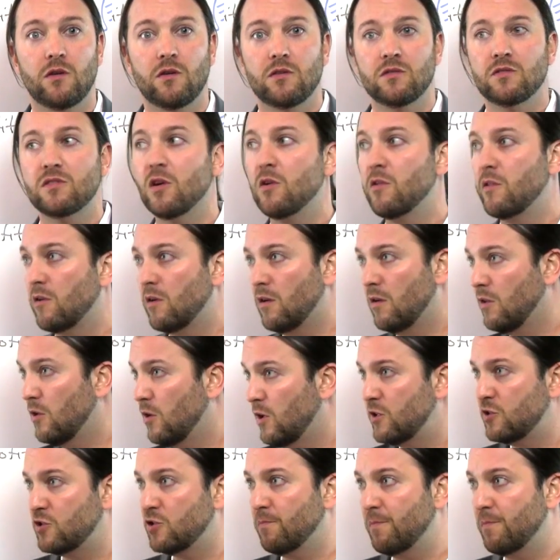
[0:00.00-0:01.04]
So they're going to
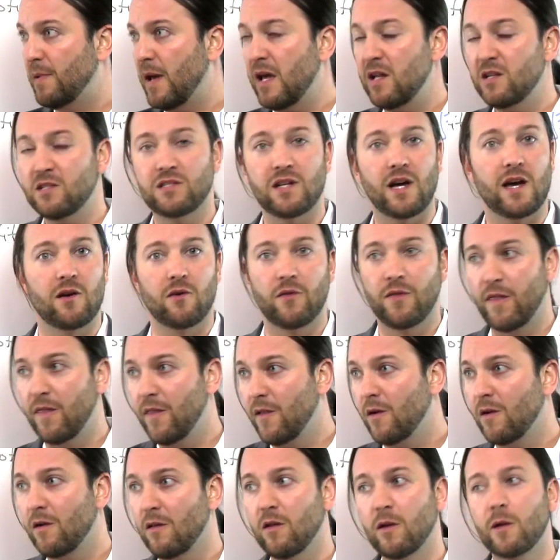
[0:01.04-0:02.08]
look at your page title, then they're
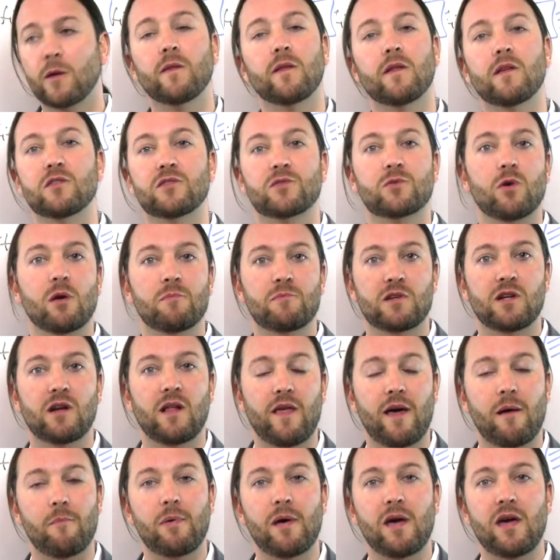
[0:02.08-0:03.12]
going to look at the description of
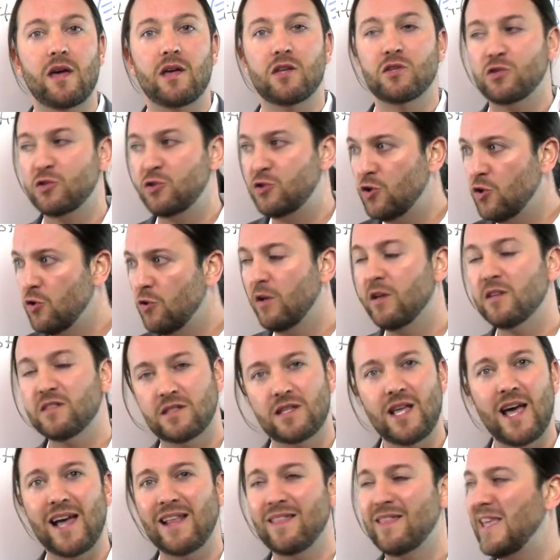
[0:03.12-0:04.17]
that page. Is
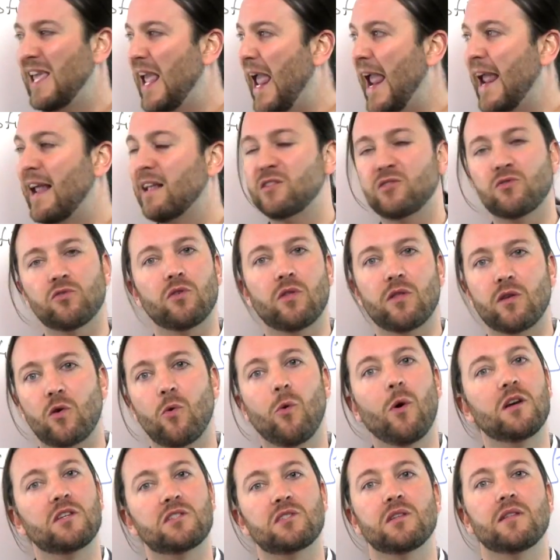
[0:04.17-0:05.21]
that the answer to the
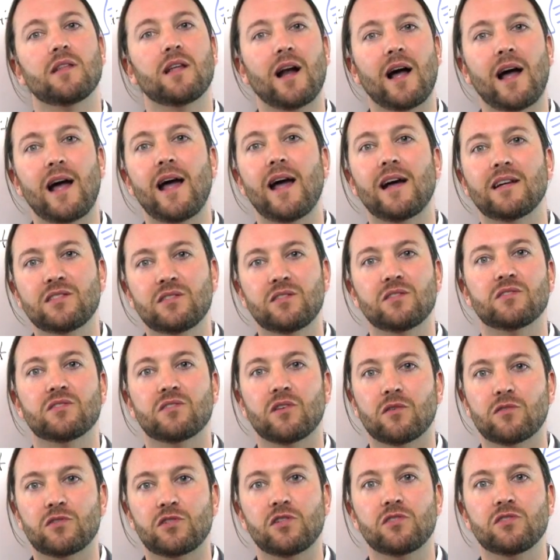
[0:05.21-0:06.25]
question that I asked in
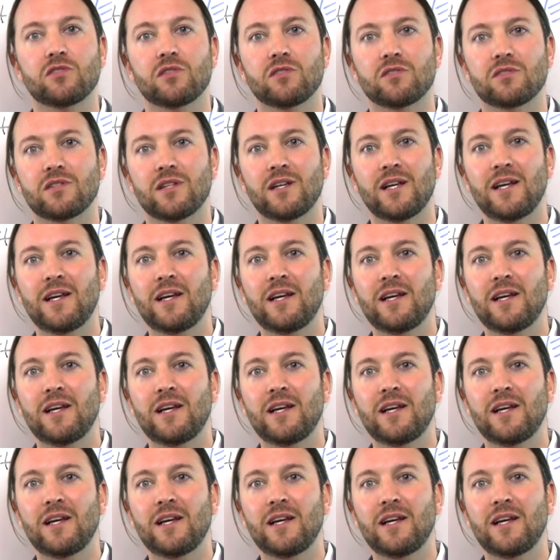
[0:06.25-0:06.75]
search engines?